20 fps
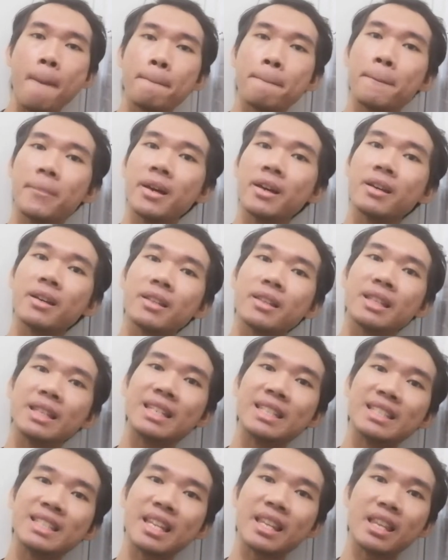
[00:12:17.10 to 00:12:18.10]
But
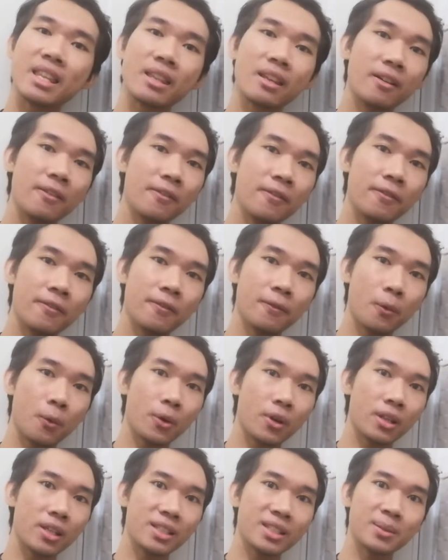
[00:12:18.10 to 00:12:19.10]
is it enough
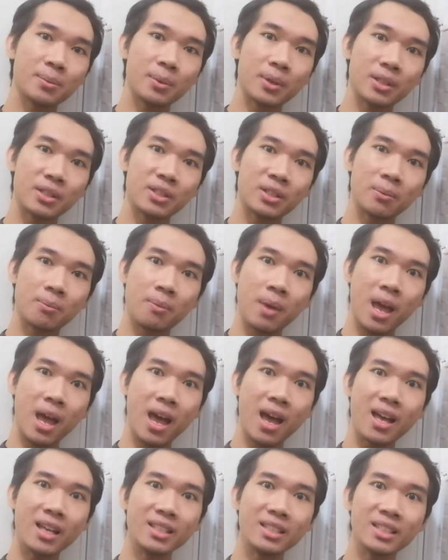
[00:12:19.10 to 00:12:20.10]
for this book to
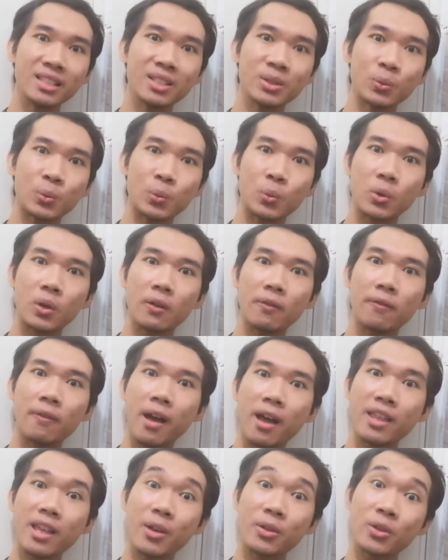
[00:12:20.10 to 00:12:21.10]
pass? We'll
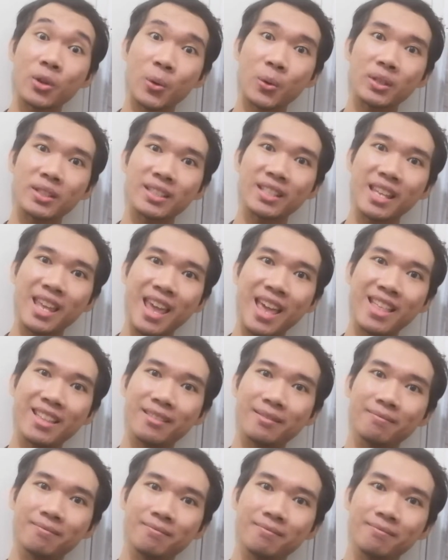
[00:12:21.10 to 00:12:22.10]
find out towards the end.